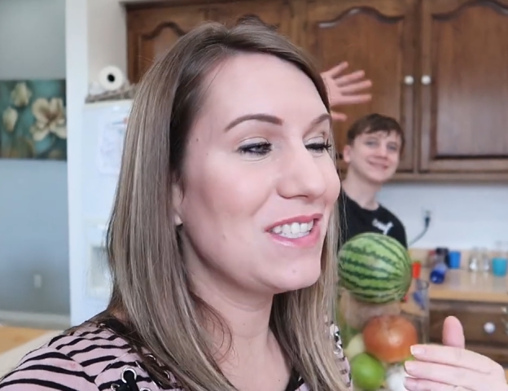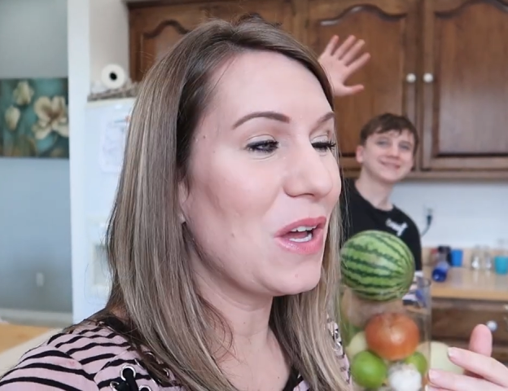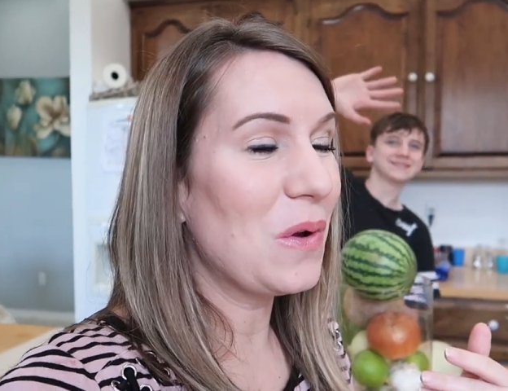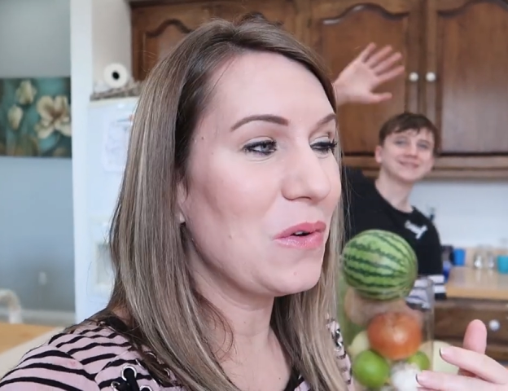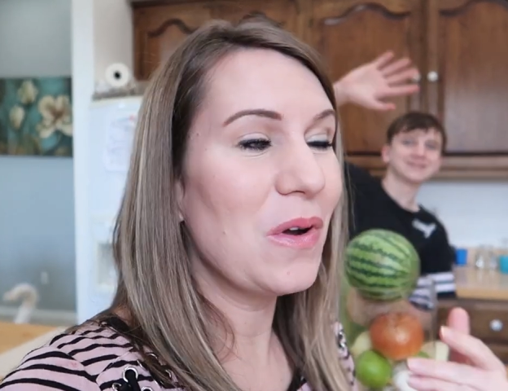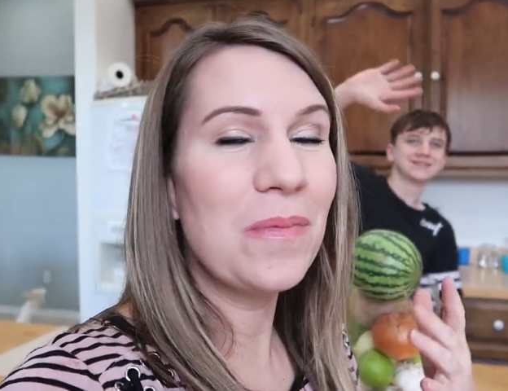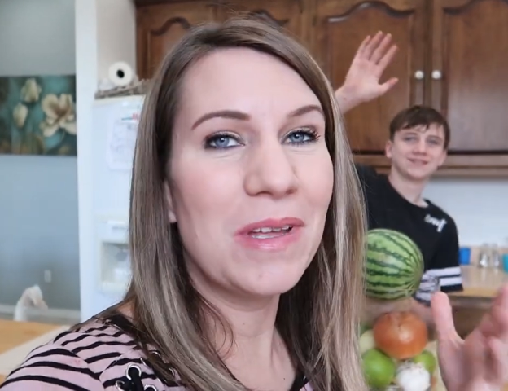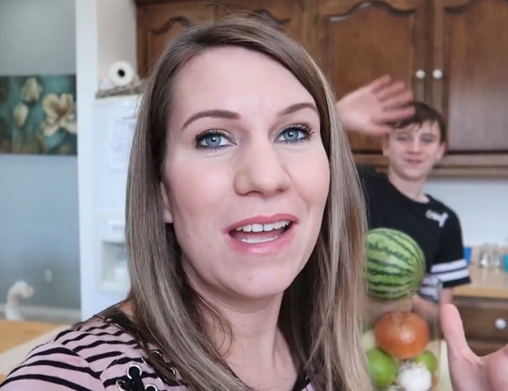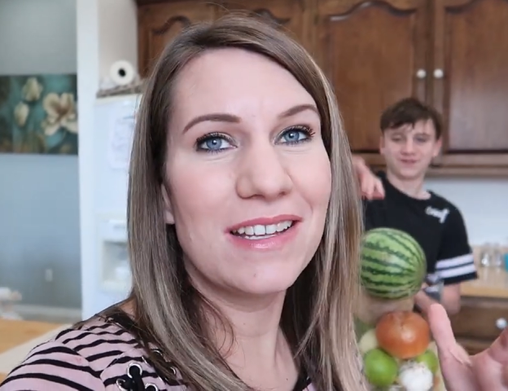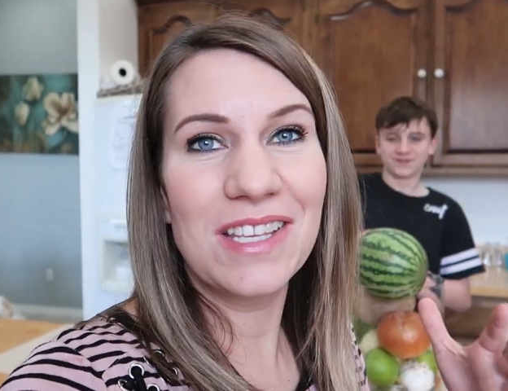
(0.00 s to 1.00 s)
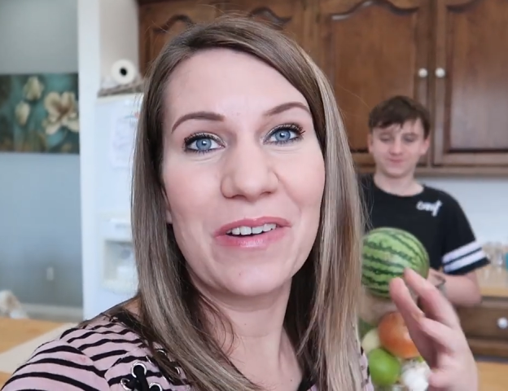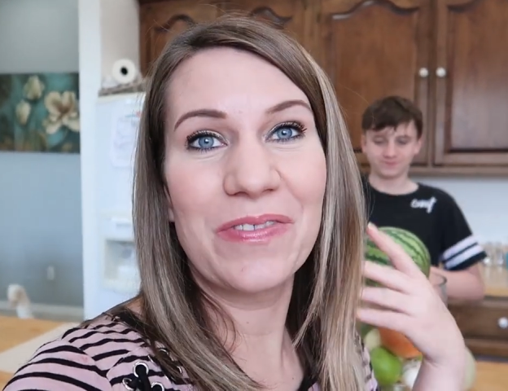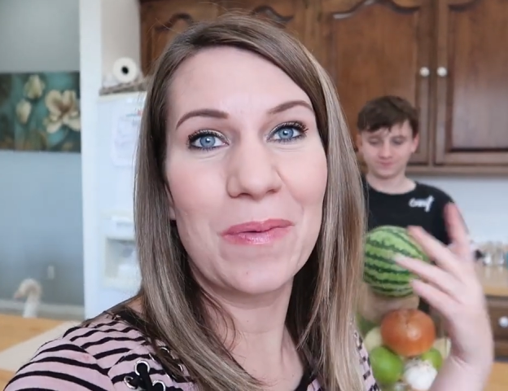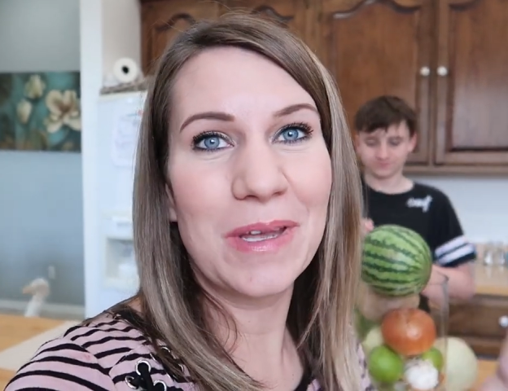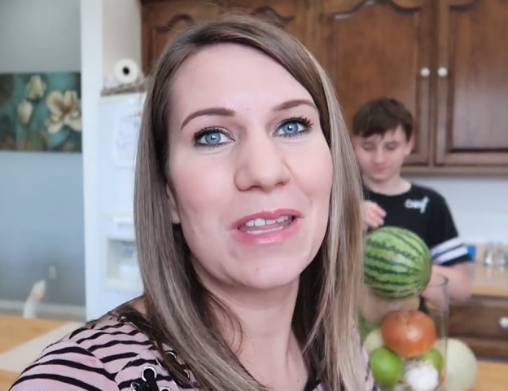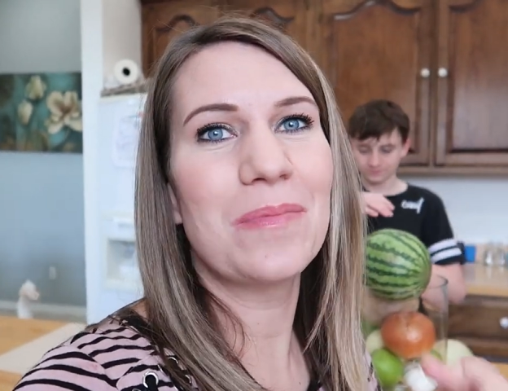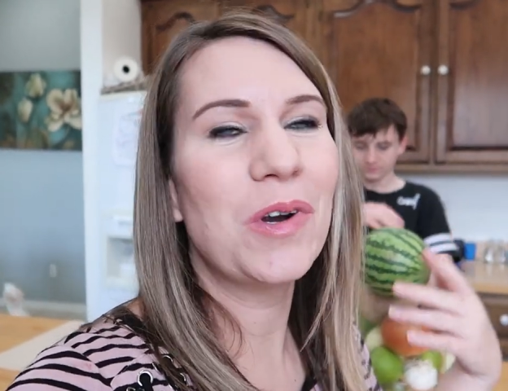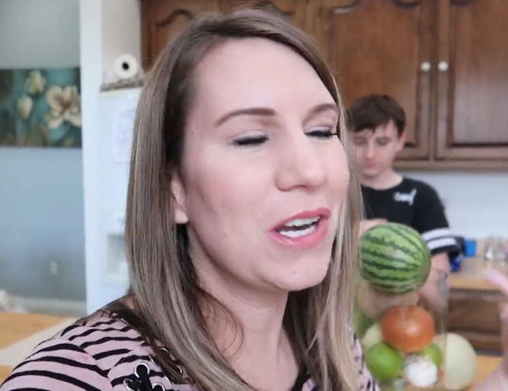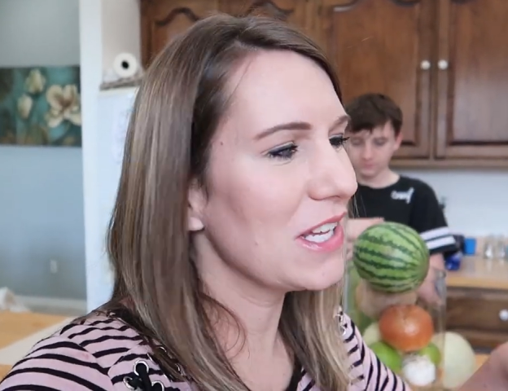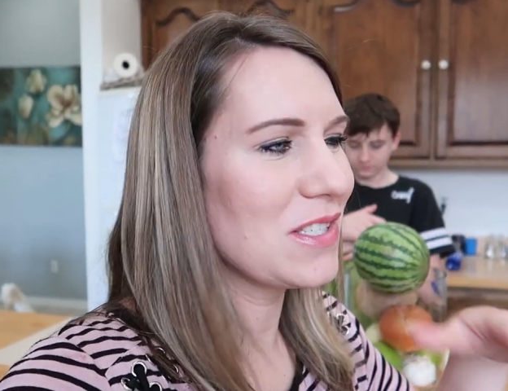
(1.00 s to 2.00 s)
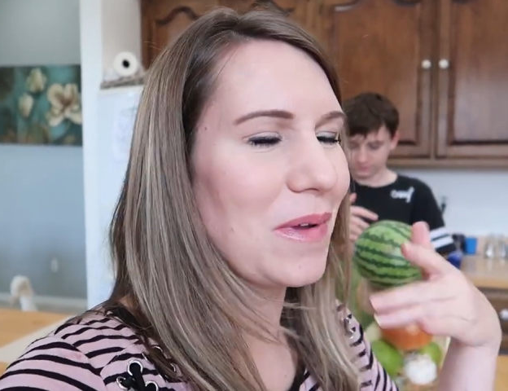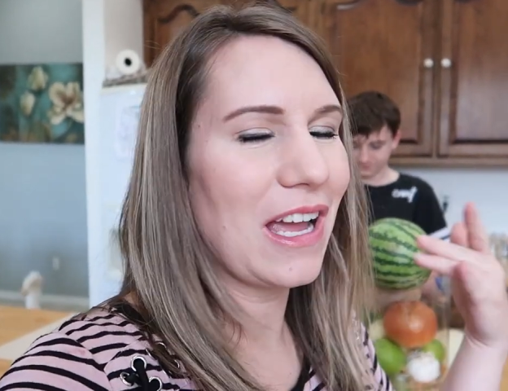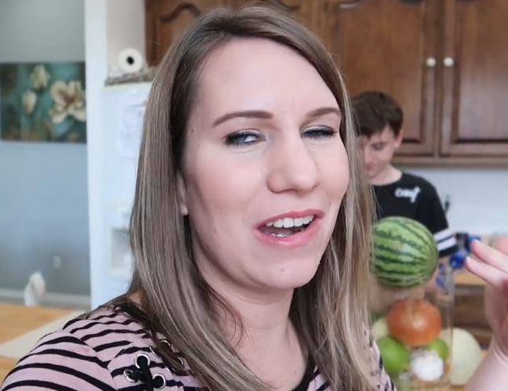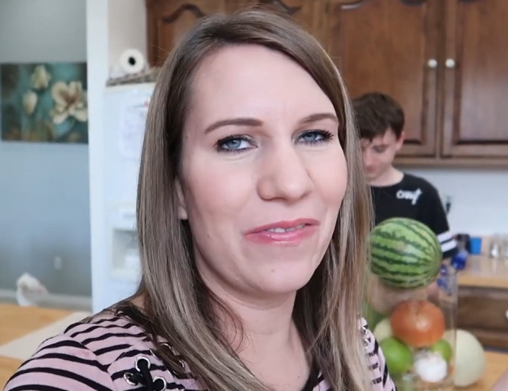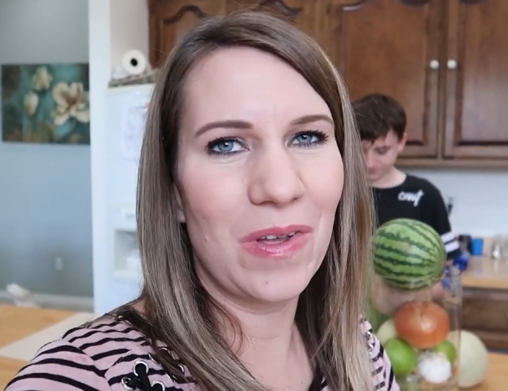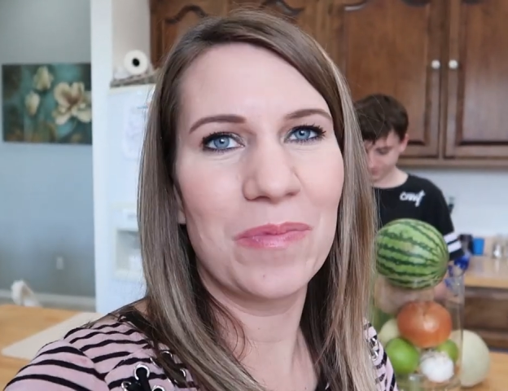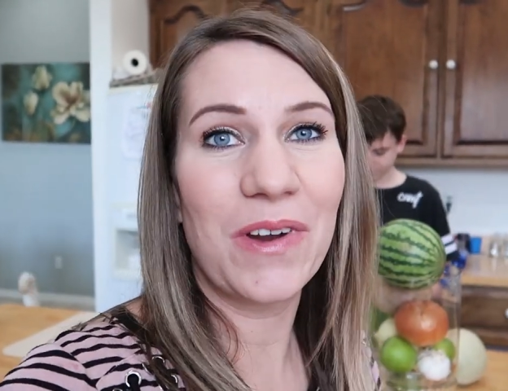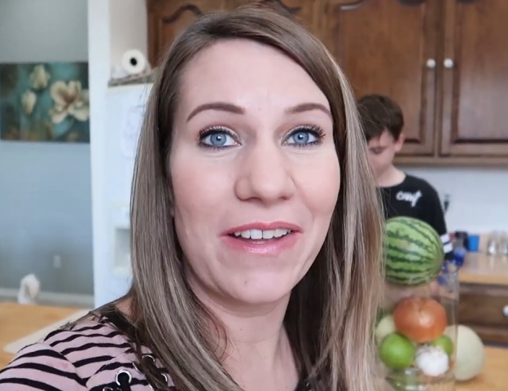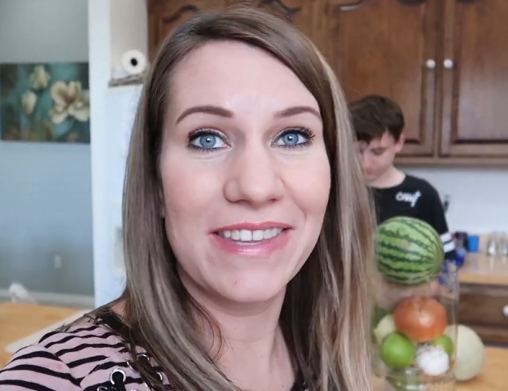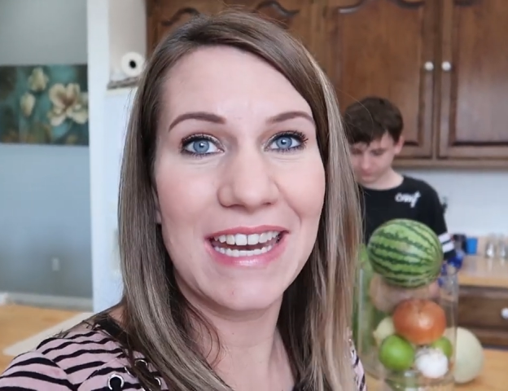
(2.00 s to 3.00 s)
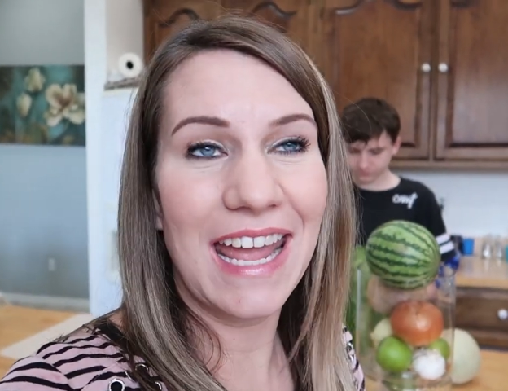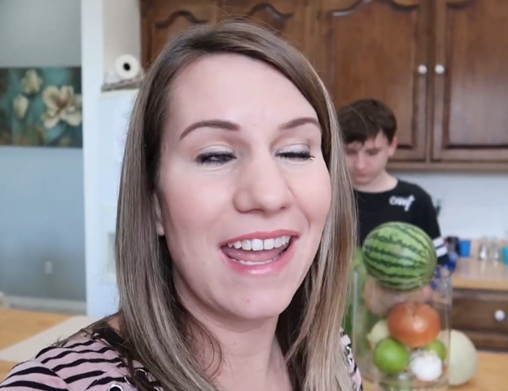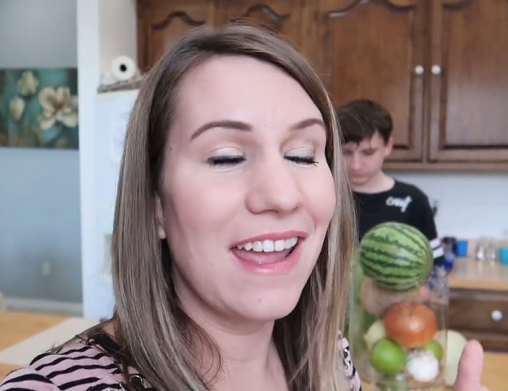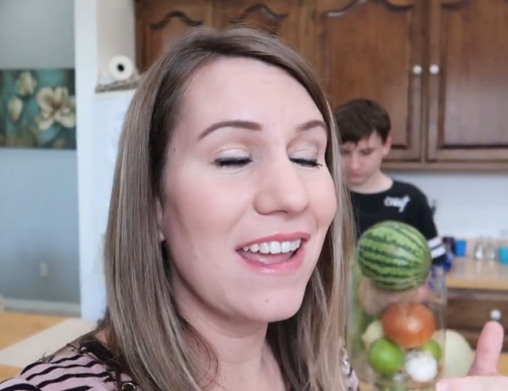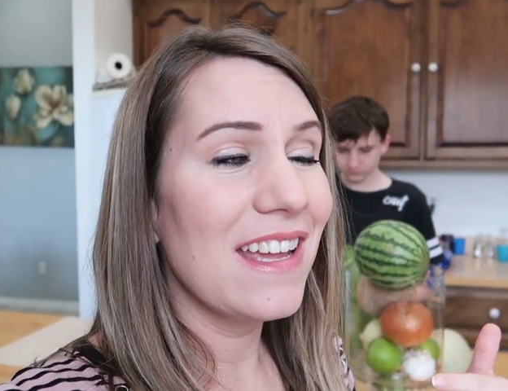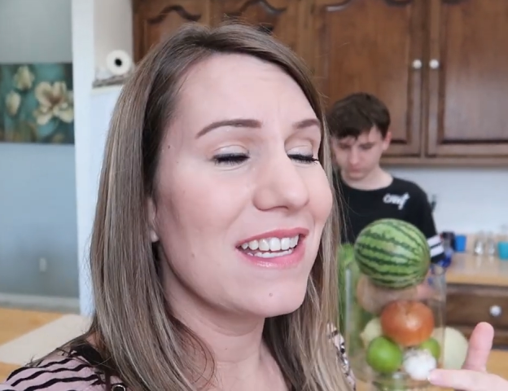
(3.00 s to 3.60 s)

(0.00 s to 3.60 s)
Speaker 1: So normally I start filming in the morning, so we kind of film throughout the day.